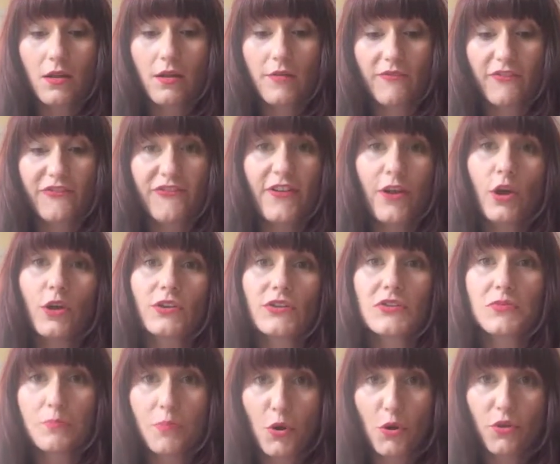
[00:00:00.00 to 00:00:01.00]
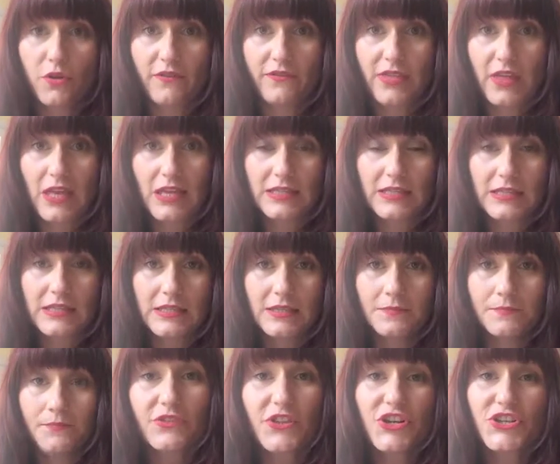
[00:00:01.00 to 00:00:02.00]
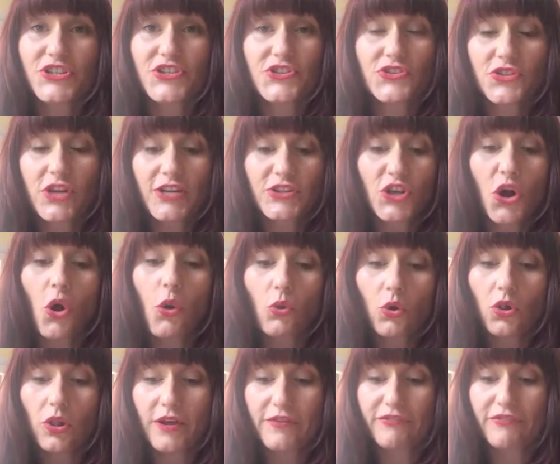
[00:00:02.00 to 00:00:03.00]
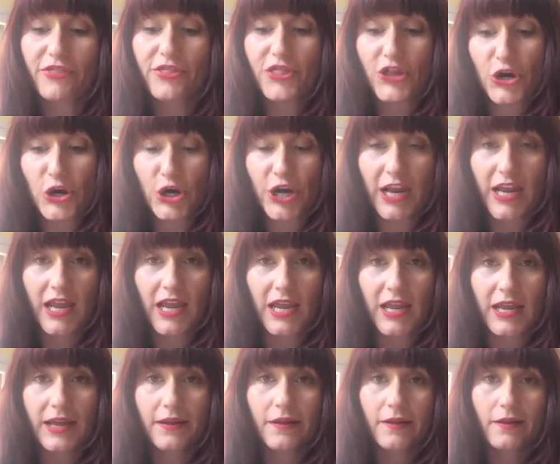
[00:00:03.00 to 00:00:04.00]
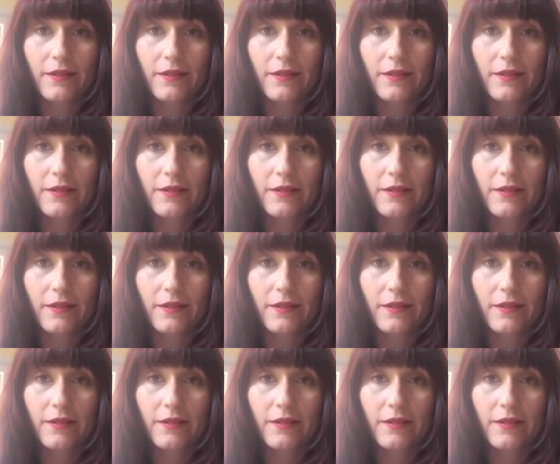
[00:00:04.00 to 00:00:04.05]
fills both of these. There's a total of 30